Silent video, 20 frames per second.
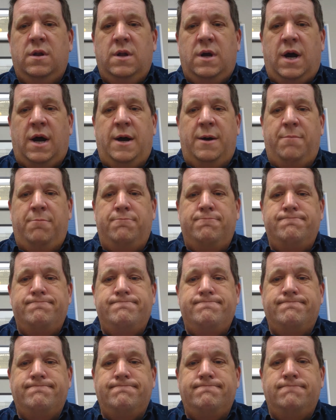
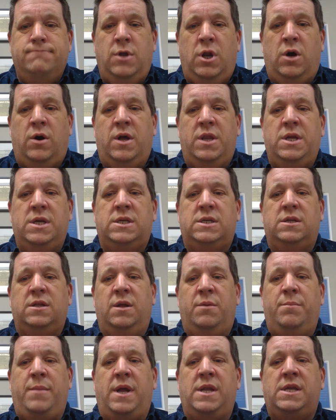And this
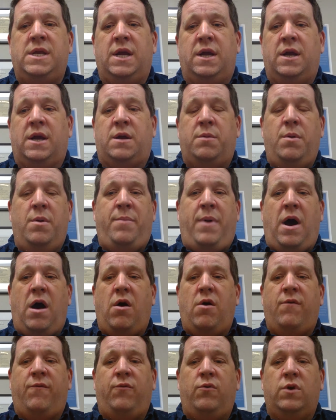lamenting, it can be
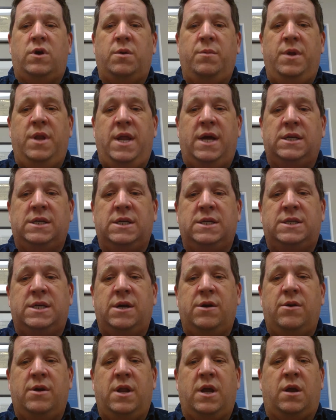powerful, it can be
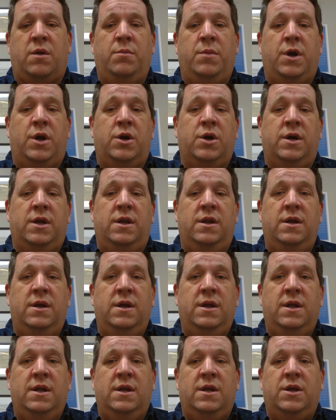necessary, and it can be good.
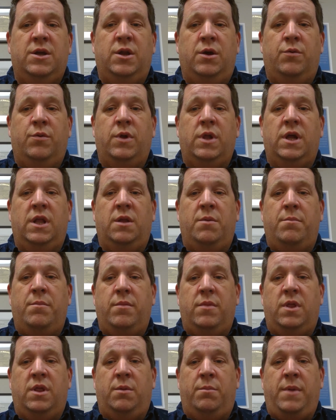Really,
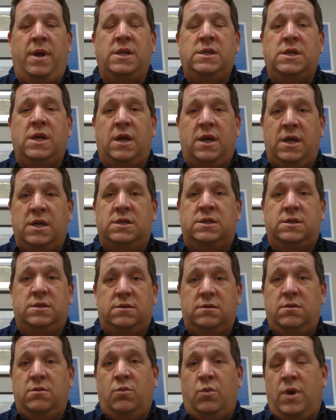lamenting is
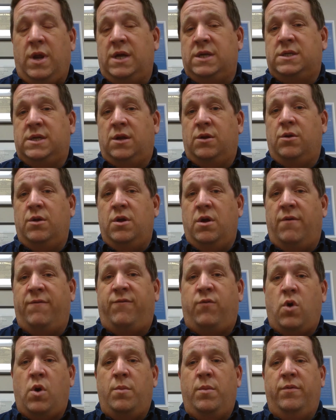what I said earlier, a
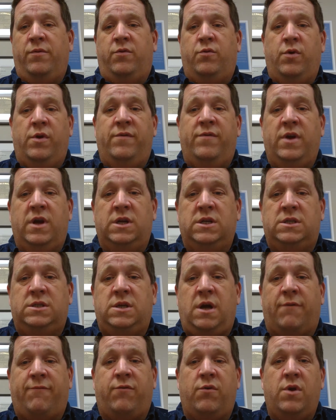form of grieving and
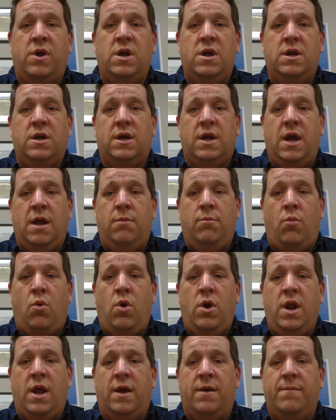suffering and
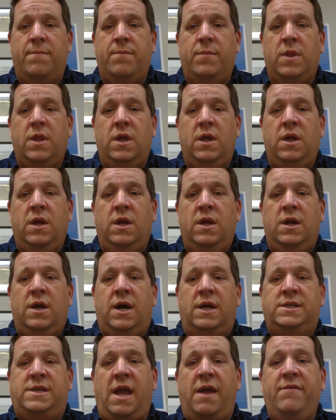mourning.
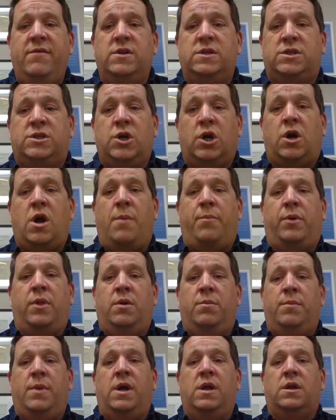David took up a
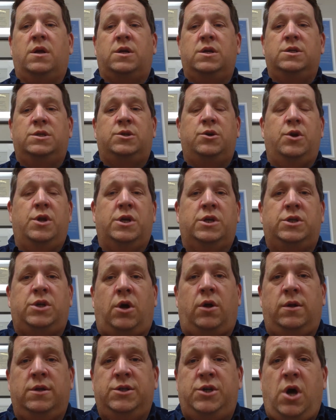lament concerning
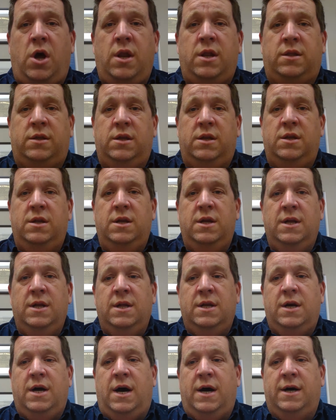Saul and Jonathan
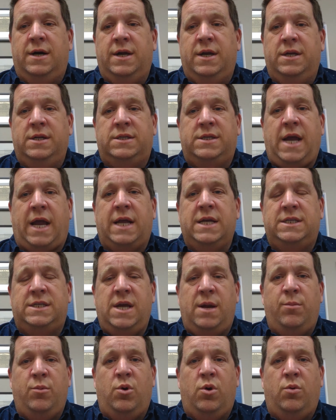in 2
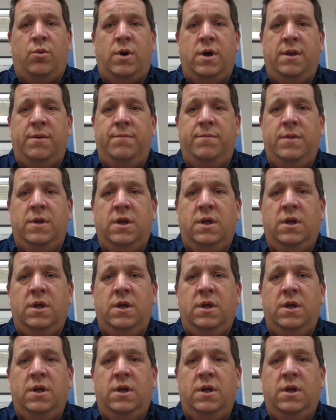Samuel 1.